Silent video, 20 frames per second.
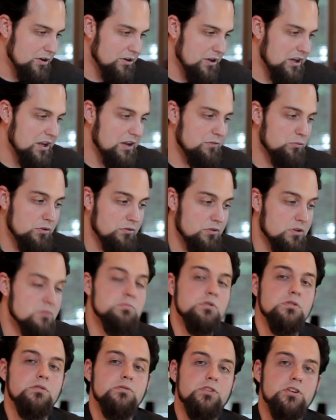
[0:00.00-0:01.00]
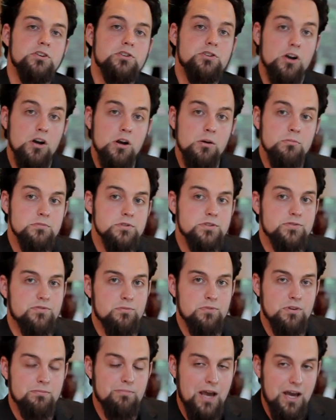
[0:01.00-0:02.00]
awesome. mode, and it will remove the germs
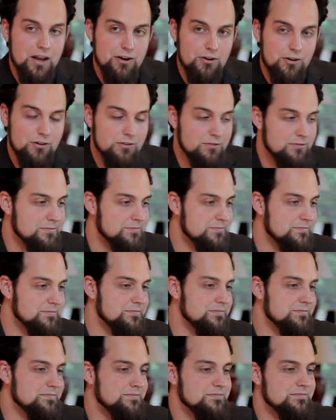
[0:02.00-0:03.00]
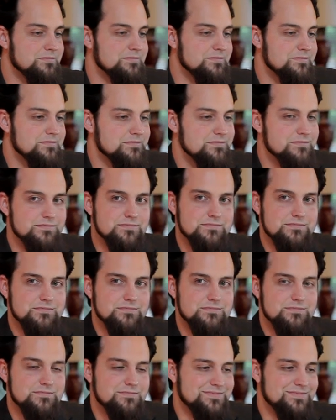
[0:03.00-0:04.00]
from the batter. it